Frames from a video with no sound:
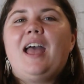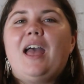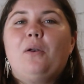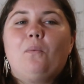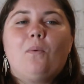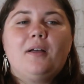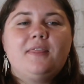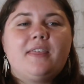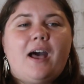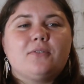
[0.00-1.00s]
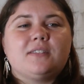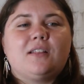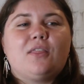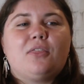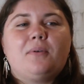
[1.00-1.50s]
and
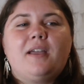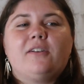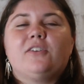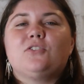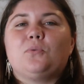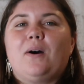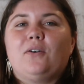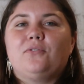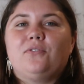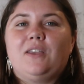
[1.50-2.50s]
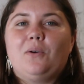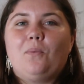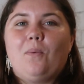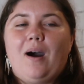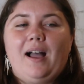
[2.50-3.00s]
1,312 feet
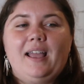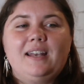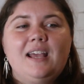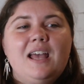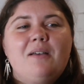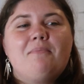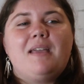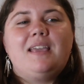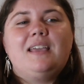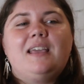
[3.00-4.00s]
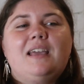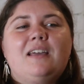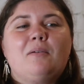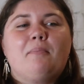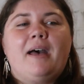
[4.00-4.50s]
wide, making it
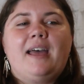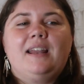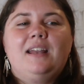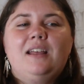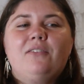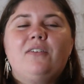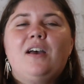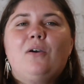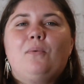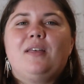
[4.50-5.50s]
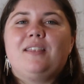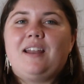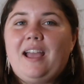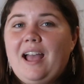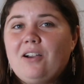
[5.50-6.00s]
competitive with
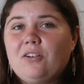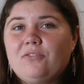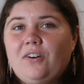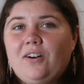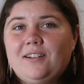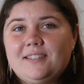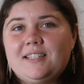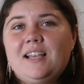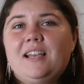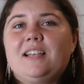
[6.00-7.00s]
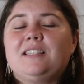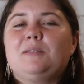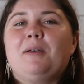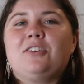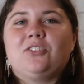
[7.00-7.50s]
Niagara Falls,
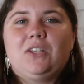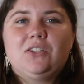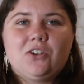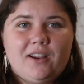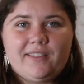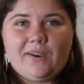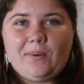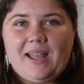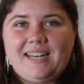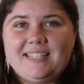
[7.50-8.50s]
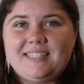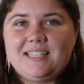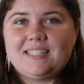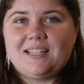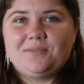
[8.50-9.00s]
especially during their rainy
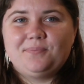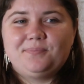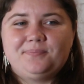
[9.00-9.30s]
season